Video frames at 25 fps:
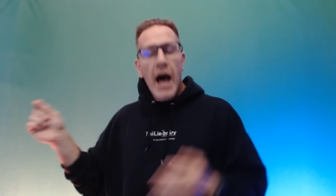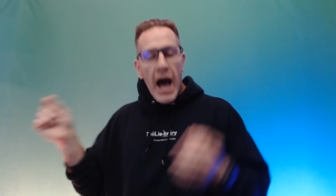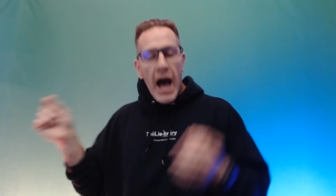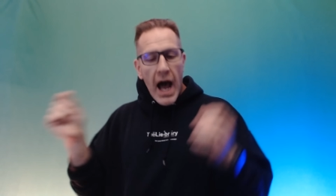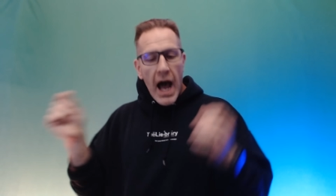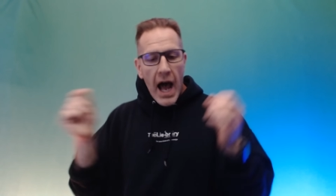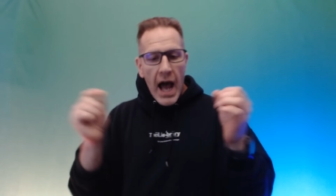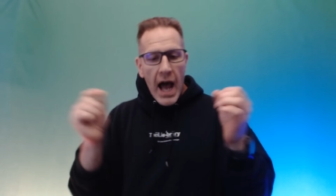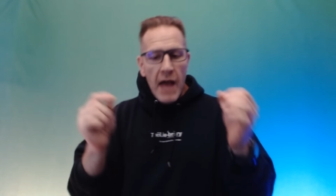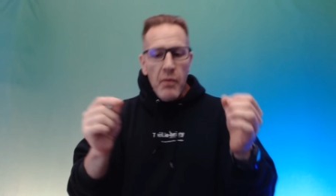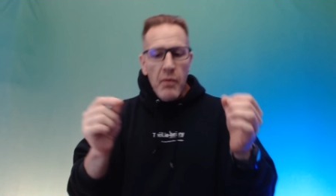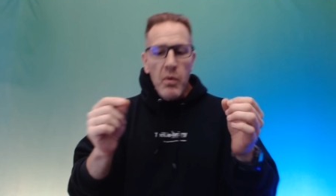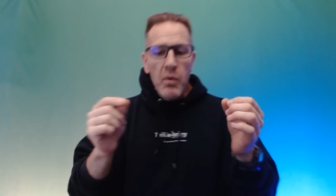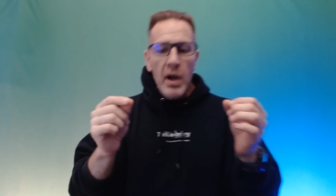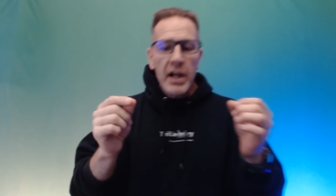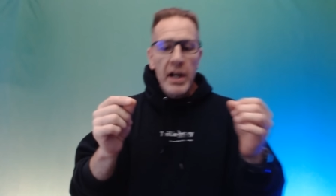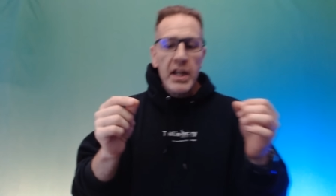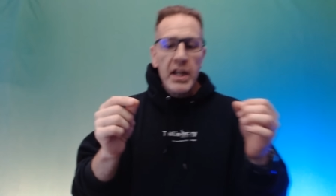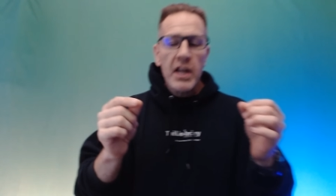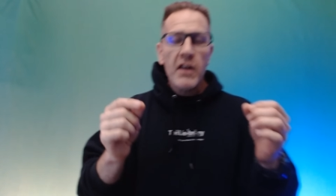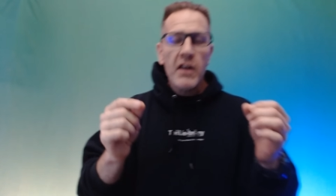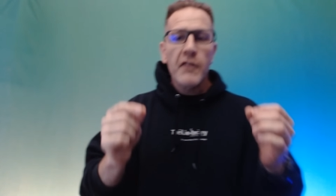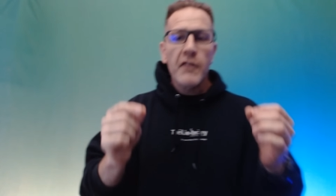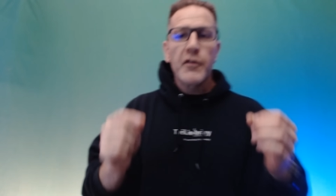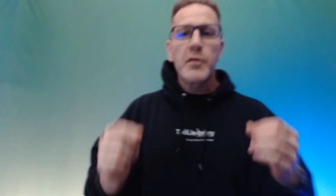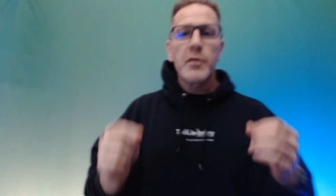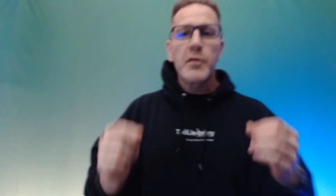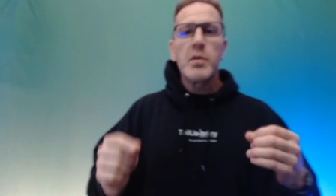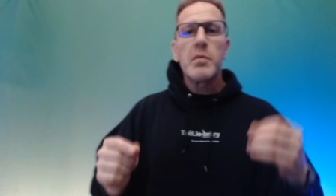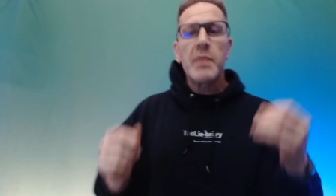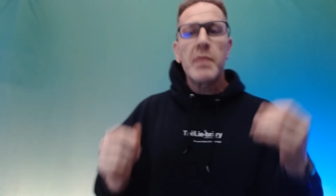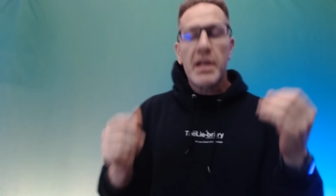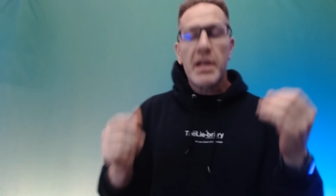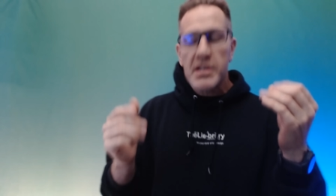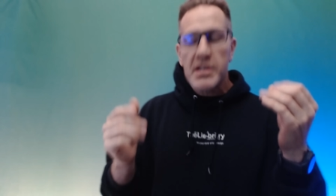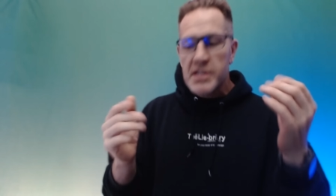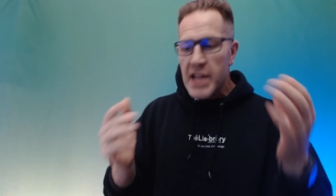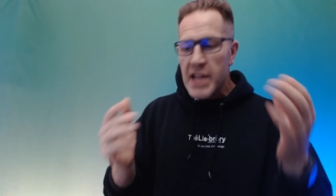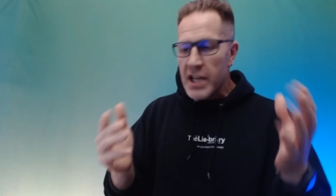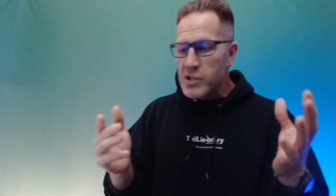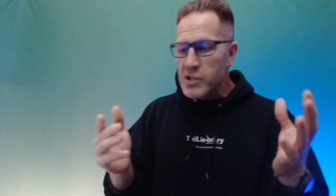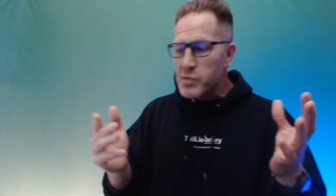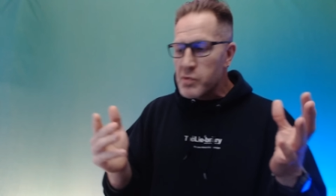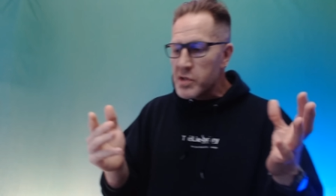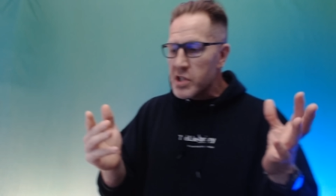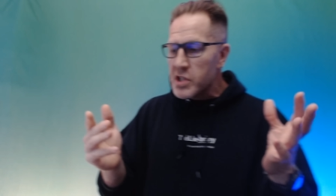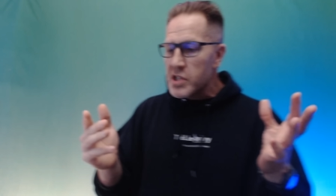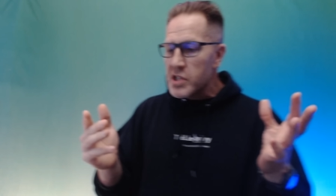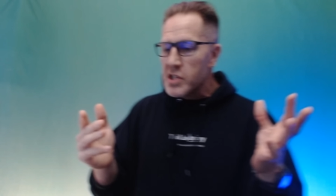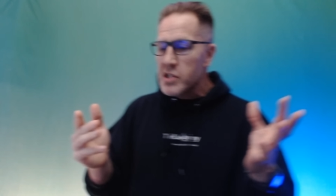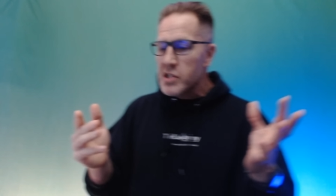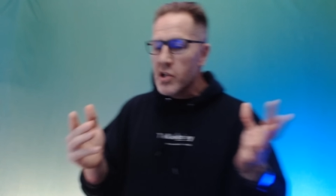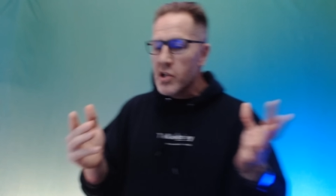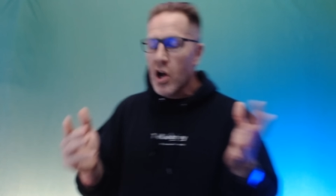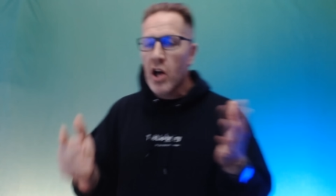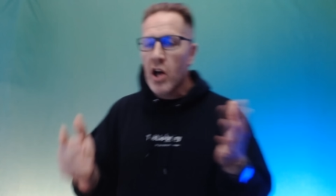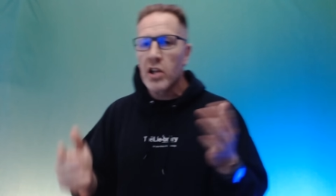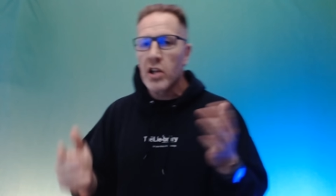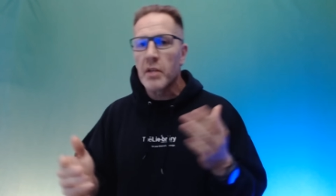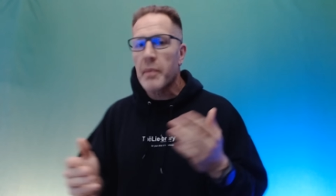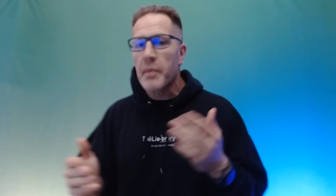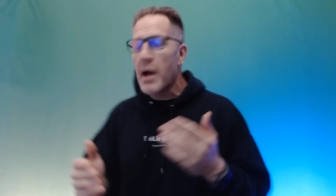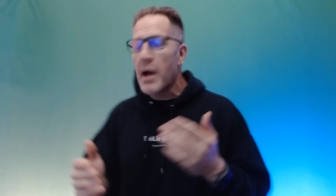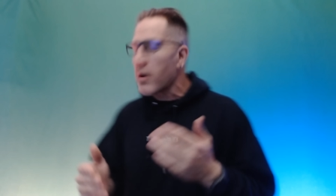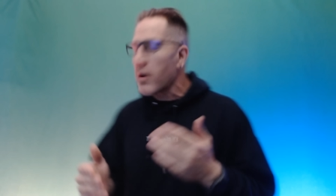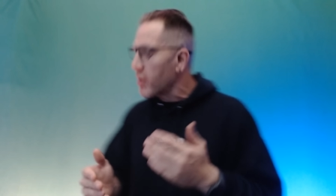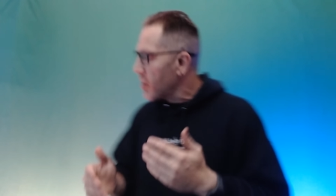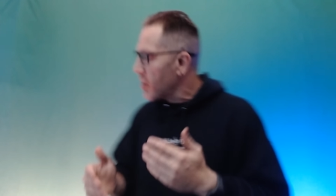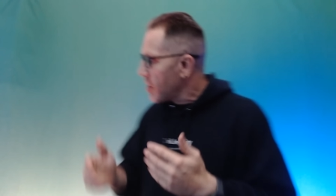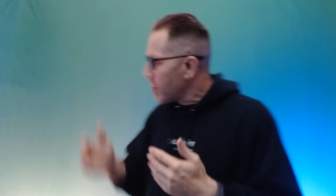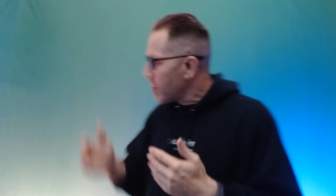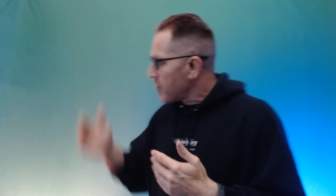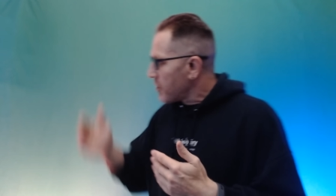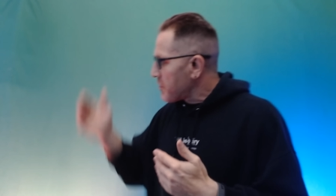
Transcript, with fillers: I want to hear from you because that's what this is all about.